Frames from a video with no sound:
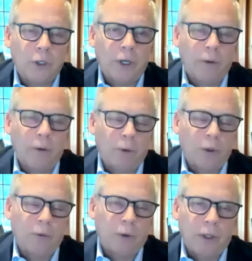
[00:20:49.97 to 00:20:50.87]
Yeah,
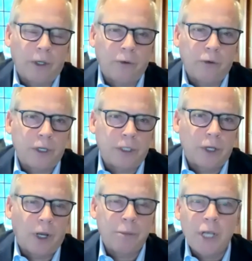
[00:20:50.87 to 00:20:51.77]
really interesting
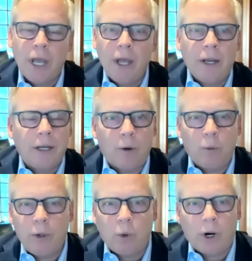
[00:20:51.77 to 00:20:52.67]
times. Now,
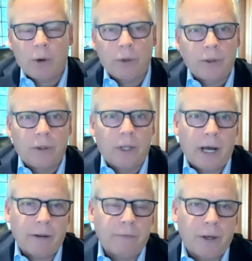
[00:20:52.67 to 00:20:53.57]
we work with a
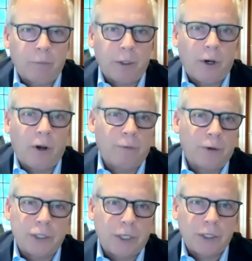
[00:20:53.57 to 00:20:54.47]
lot of family
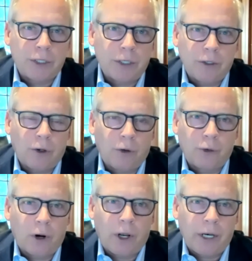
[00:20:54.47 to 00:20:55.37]
offices and
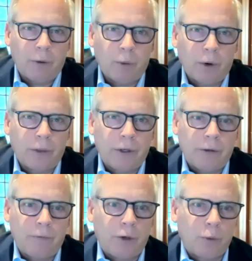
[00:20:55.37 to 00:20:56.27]
ultra high net worth
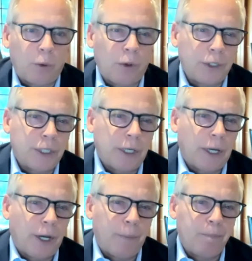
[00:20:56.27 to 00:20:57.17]
individuals.
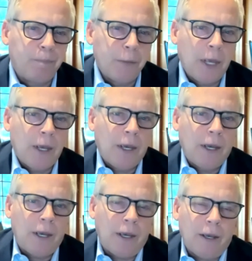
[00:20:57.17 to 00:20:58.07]

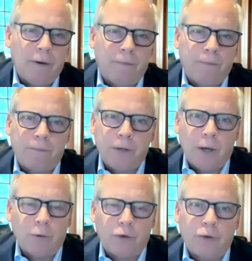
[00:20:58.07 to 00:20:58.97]
If
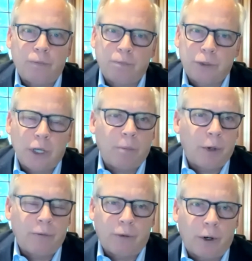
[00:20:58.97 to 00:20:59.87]

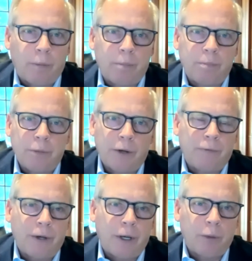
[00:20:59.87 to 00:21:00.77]
someone from a
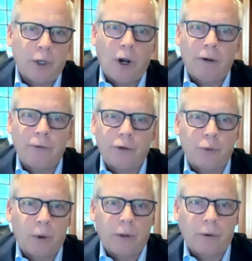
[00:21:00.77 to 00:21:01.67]
family
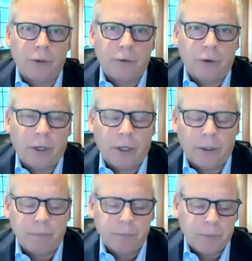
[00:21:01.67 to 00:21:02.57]
office, whether it's
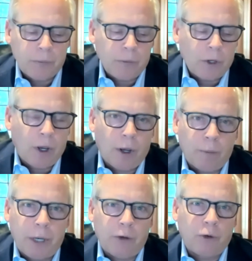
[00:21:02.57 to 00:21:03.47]
a
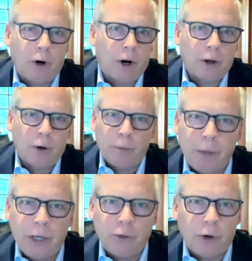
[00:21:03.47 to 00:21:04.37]
patriarch
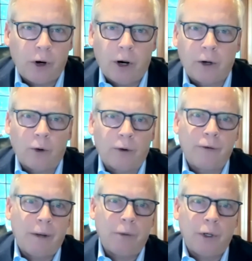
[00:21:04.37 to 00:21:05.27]
matriarch or a
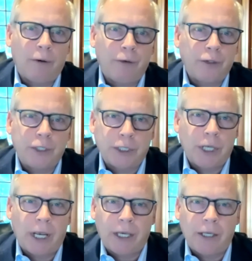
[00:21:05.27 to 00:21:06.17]
family office
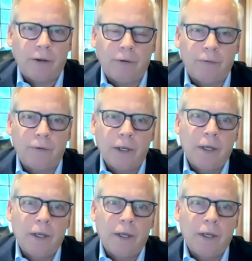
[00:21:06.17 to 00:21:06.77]
executive,